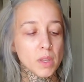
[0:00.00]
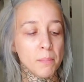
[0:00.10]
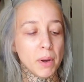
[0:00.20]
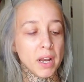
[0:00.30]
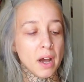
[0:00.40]

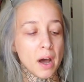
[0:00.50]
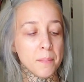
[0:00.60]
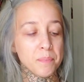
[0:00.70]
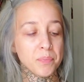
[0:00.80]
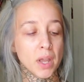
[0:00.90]
But
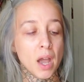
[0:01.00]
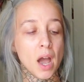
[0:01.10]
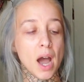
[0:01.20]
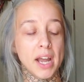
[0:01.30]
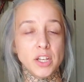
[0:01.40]

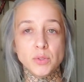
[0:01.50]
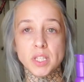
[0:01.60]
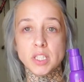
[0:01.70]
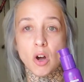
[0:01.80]
I use this